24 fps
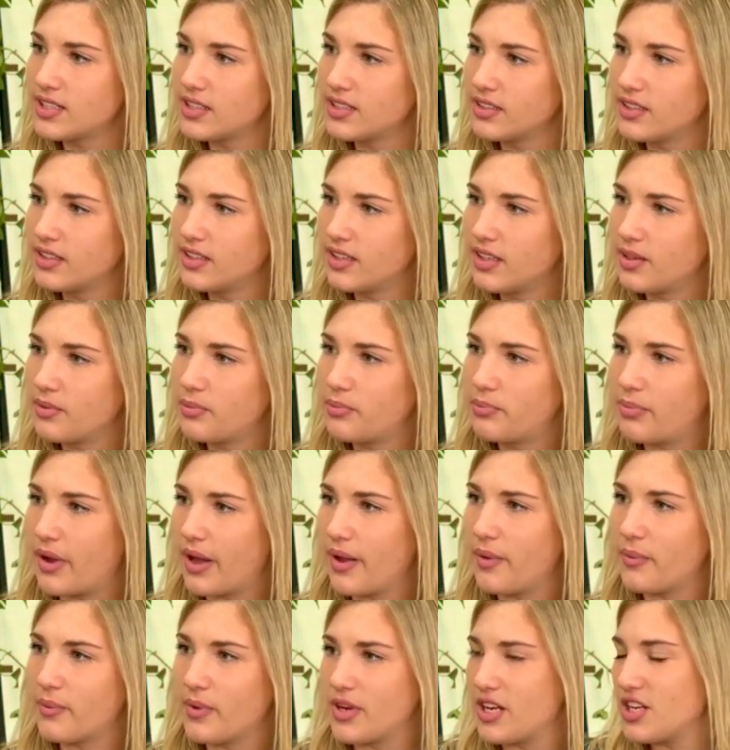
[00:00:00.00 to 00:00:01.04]
Right.
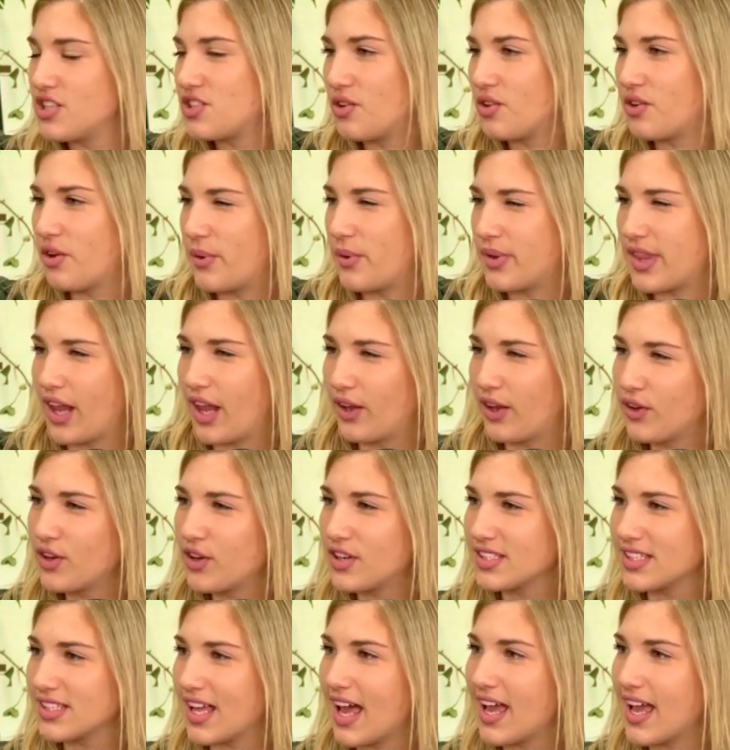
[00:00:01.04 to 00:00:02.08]
Because even
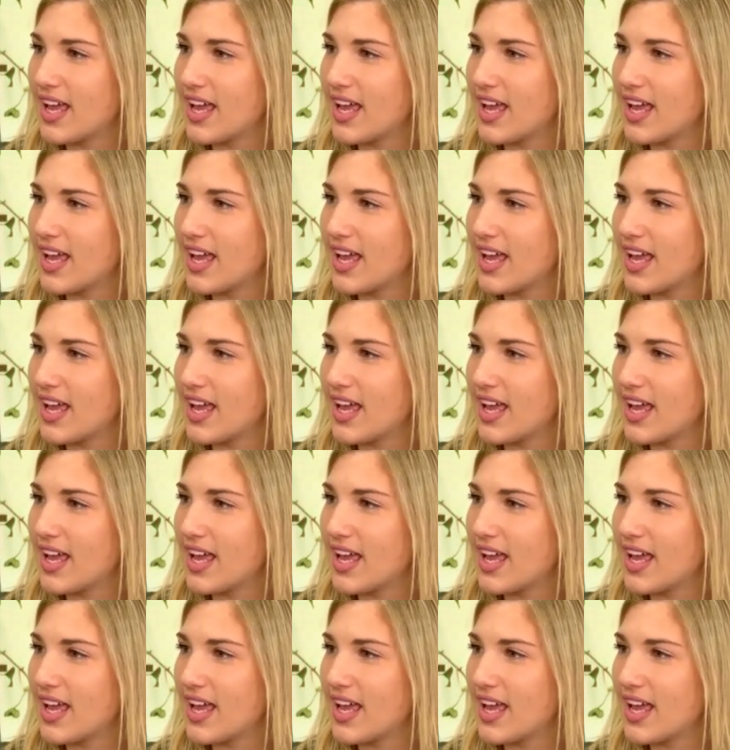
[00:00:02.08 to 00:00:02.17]
Yeshua